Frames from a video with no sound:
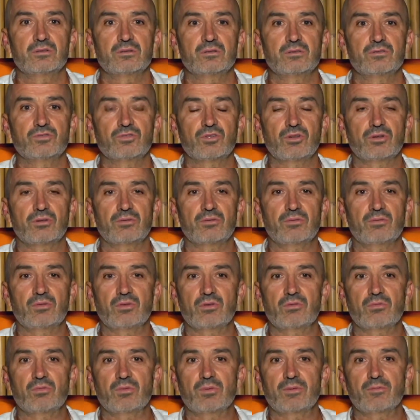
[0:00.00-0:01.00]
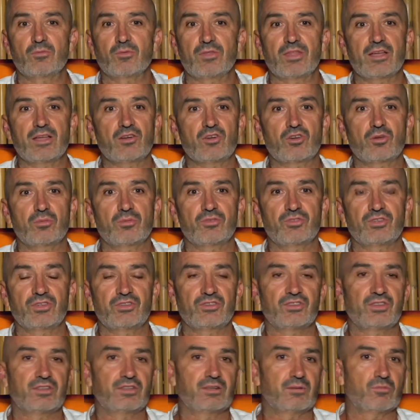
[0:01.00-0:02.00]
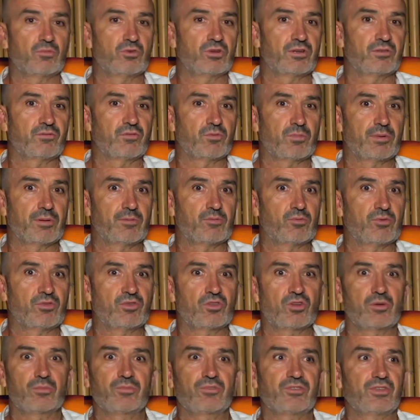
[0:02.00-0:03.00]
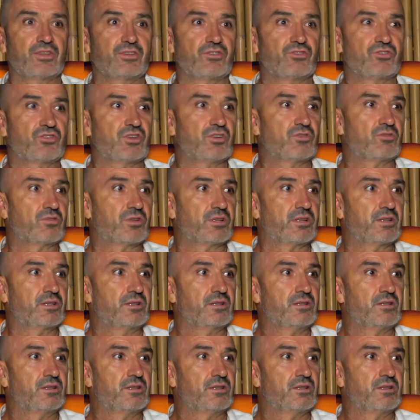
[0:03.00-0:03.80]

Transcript: So the people without common sense end up working for the people with common sense generally.